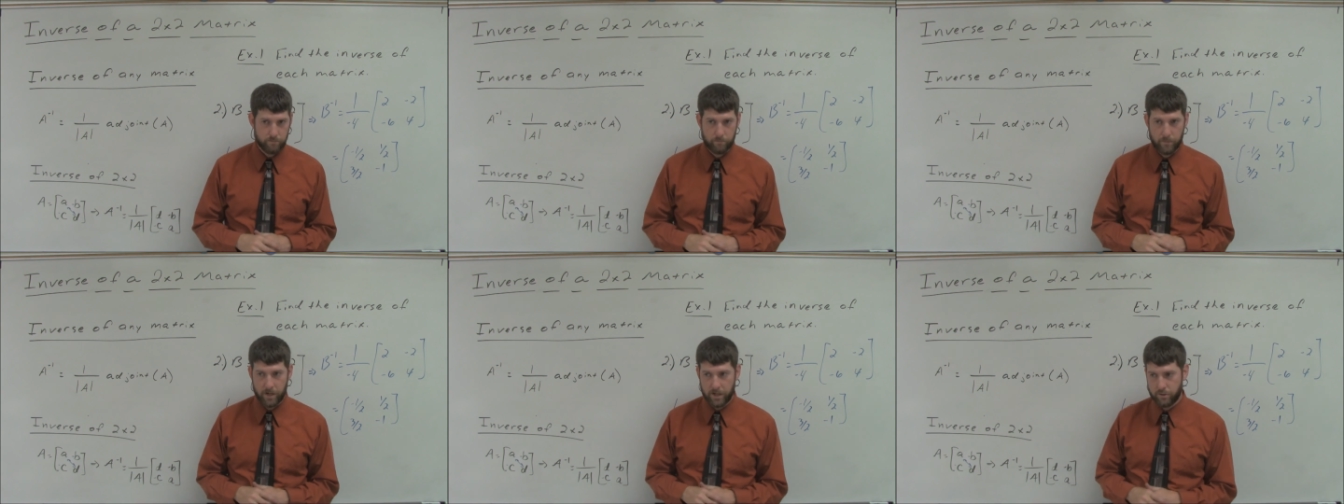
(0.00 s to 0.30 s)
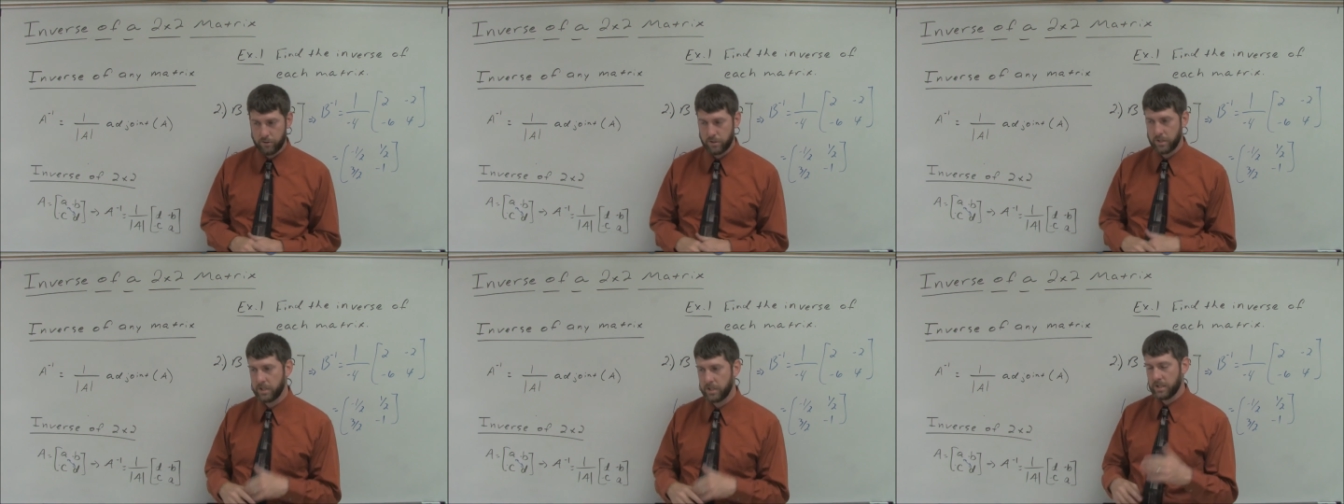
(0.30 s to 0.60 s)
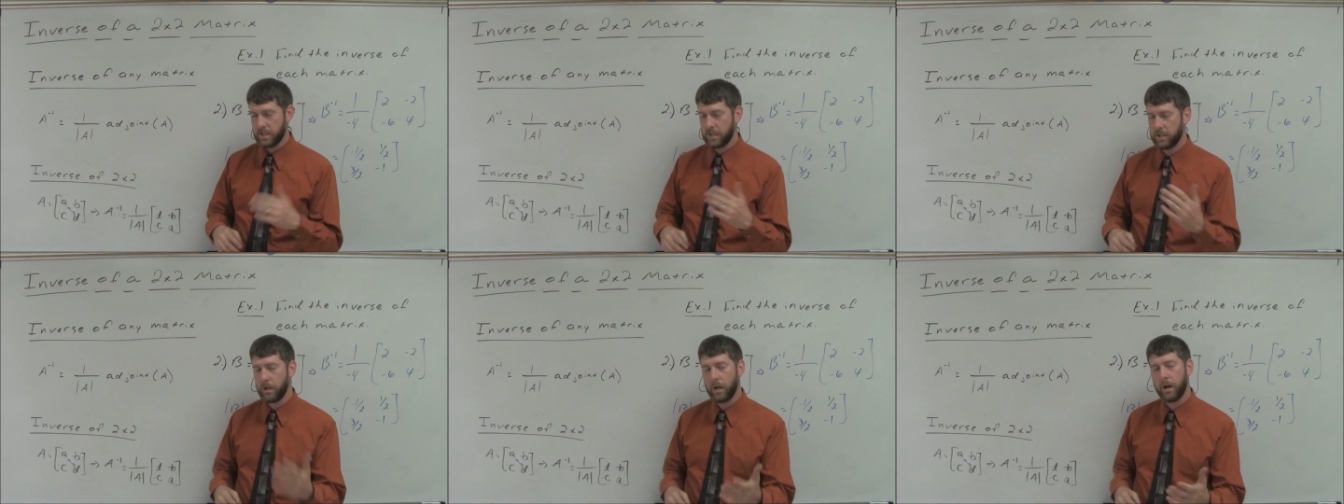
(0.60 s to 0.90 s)

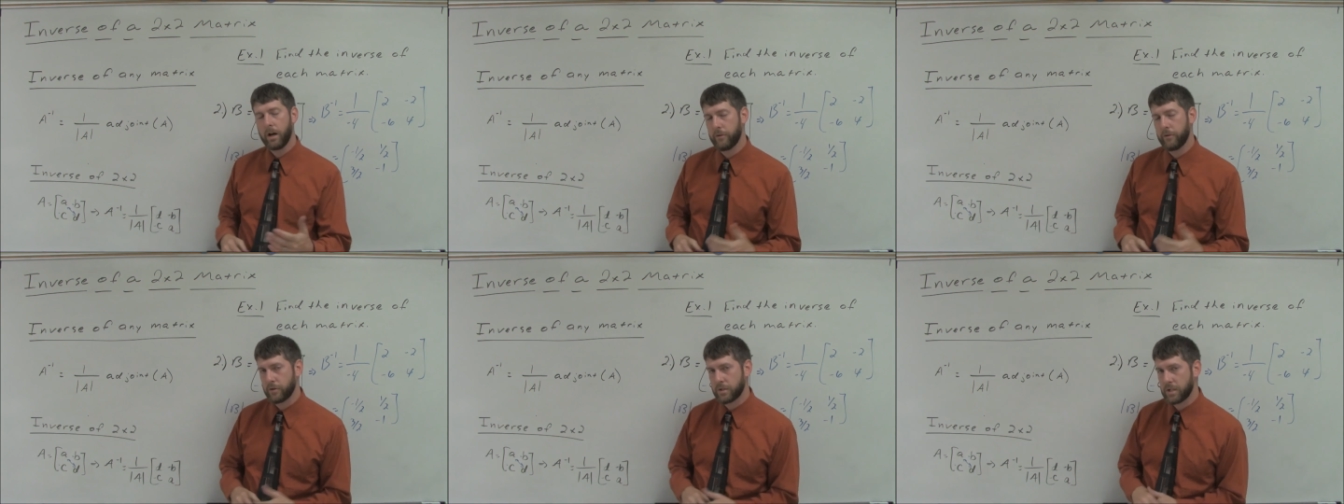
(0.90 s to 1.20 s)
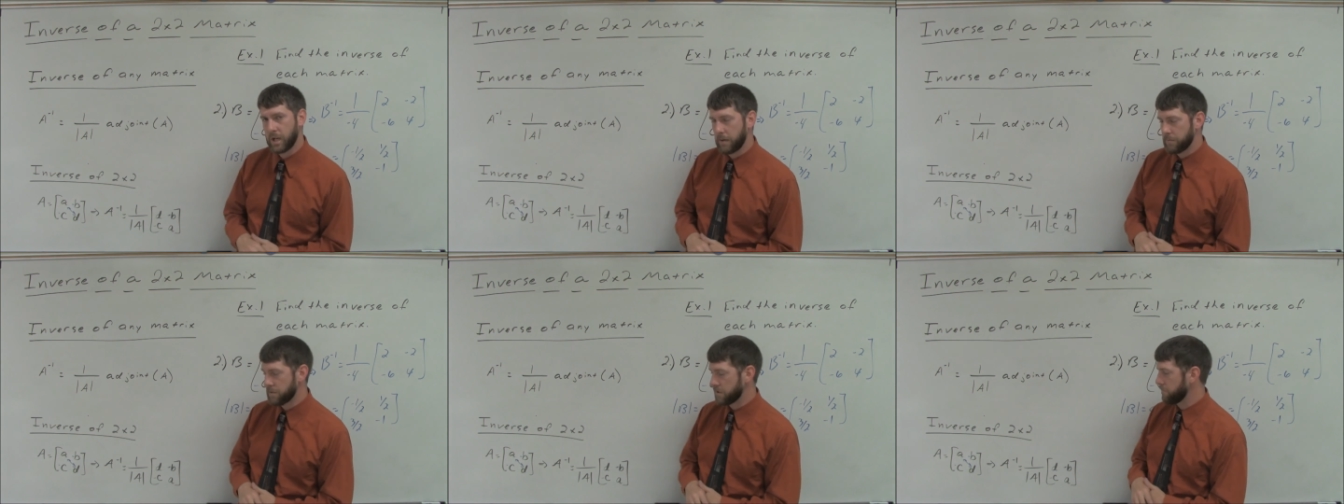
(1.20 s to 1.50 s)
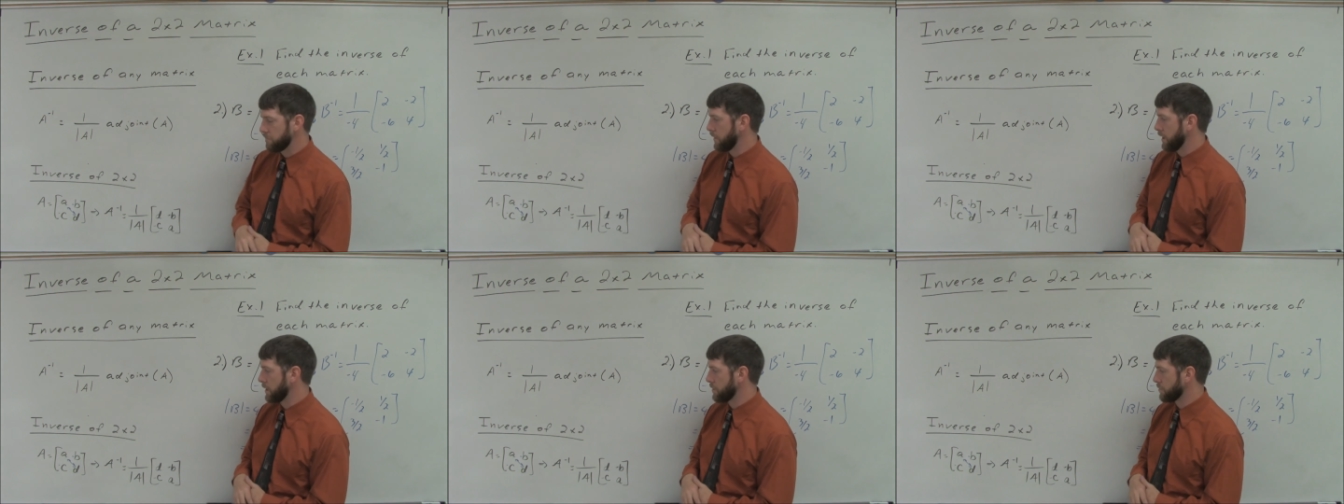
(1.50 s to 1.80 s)
matrices and other types
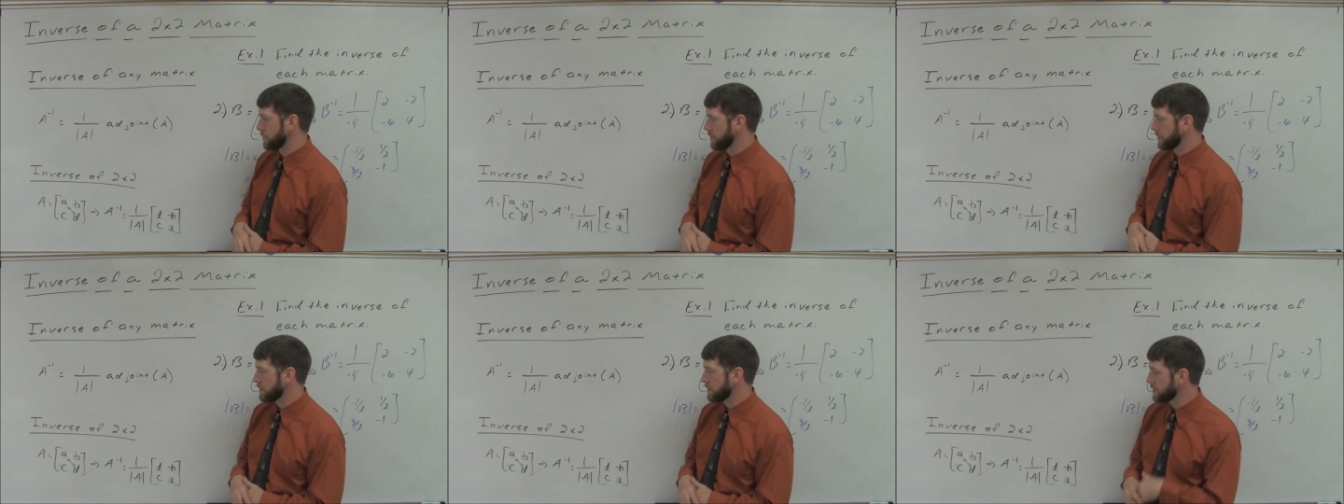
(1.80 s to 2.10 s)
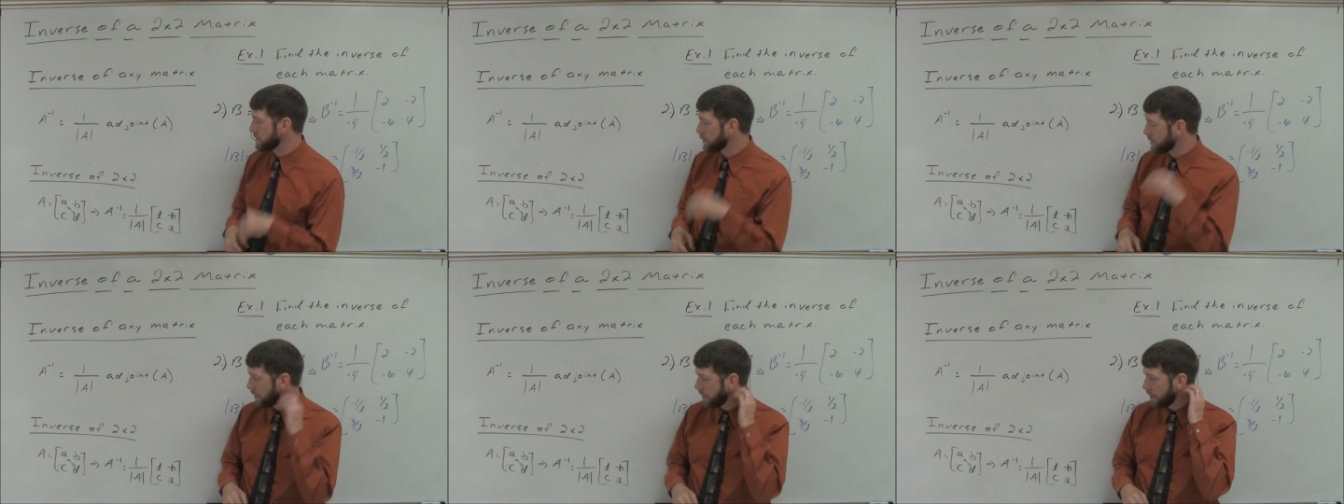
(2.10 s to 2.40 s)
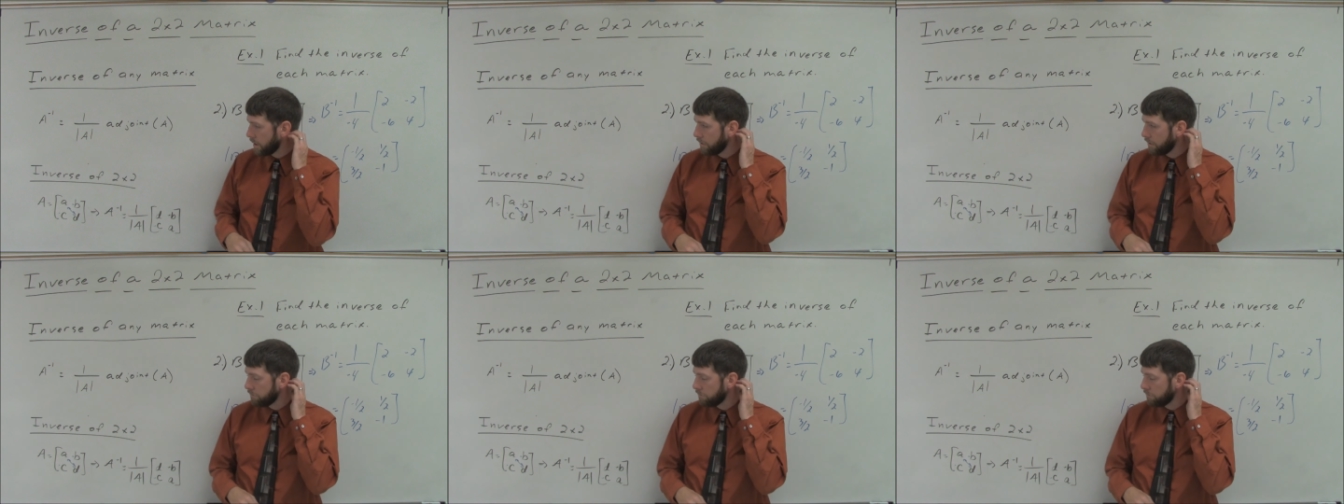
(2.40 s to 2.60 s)
of matrix